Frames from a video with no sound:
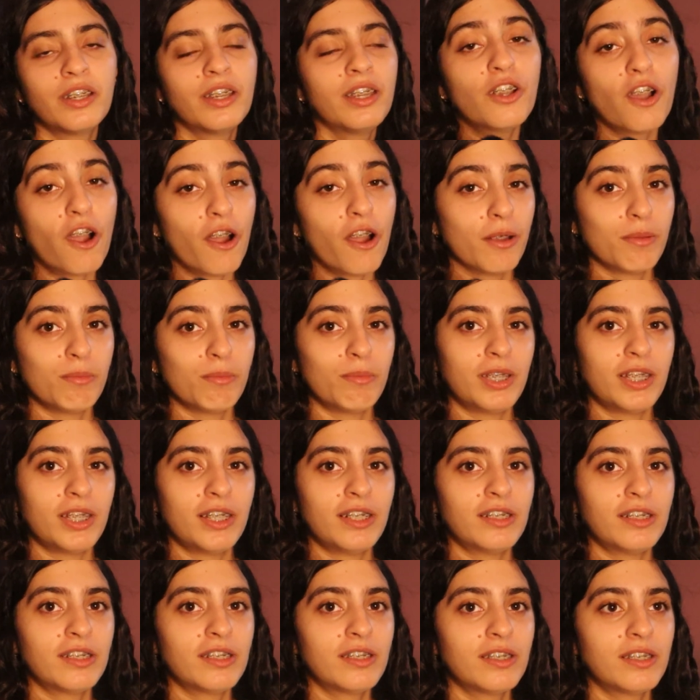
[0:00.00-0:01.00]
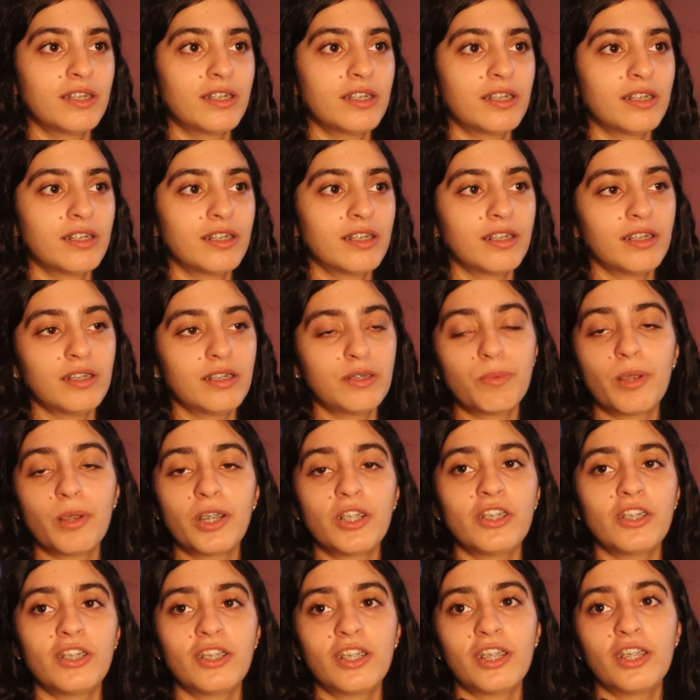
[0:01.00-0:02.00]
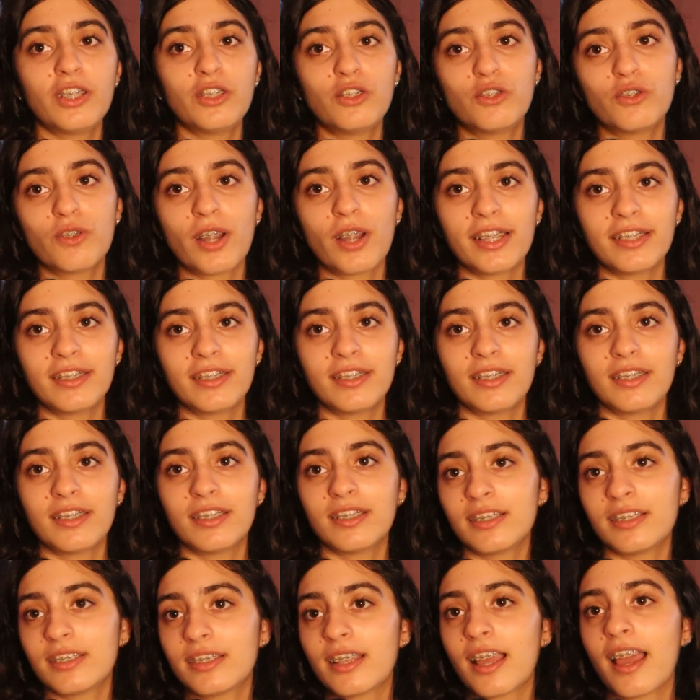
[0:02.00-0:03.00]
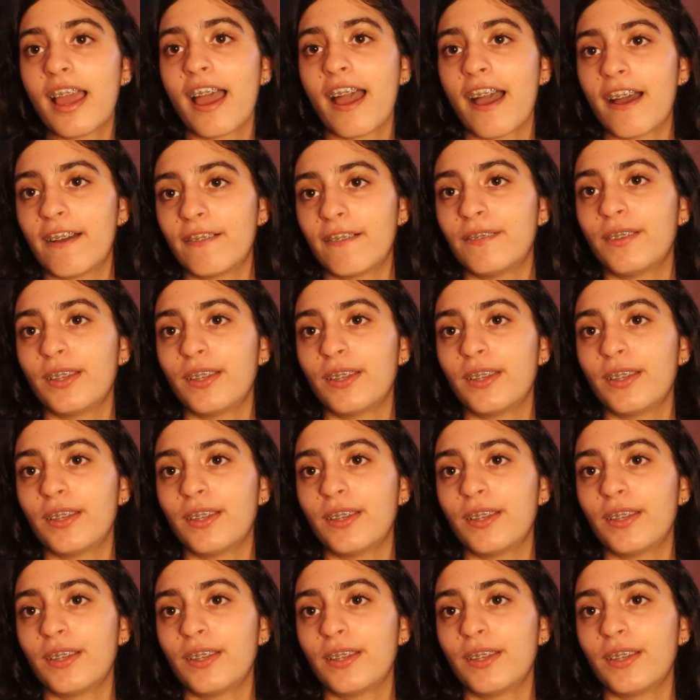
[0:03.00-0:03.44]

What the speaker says: garments, especially like dresses that have